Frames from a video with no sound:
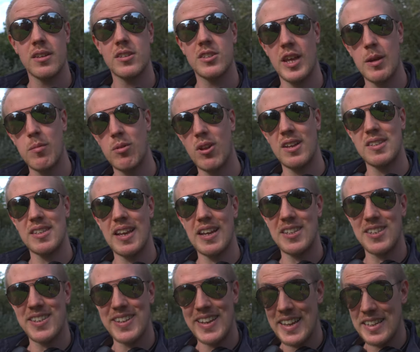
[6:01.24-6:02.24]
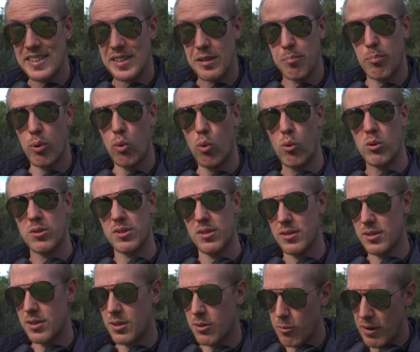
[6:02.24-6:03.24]
Stabilization is
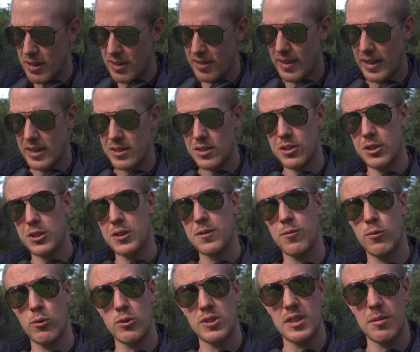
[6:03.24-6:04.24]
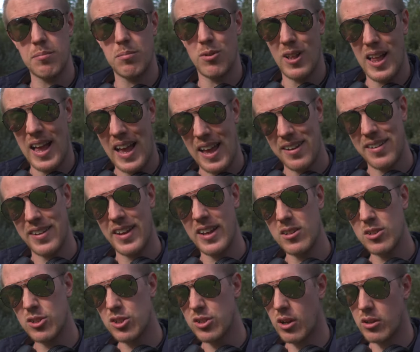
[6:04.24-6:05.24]
important, whether that's just for simple
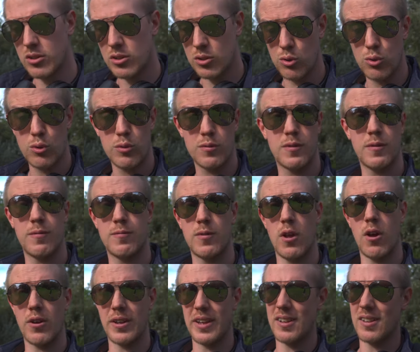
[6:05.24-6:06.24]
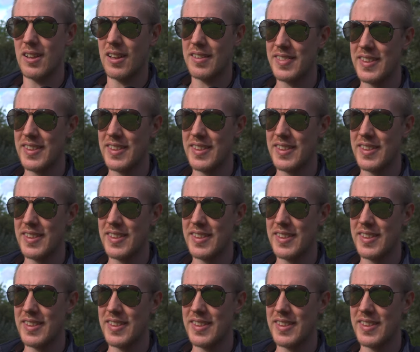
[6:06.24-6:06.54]
handheld shots or for vlogging like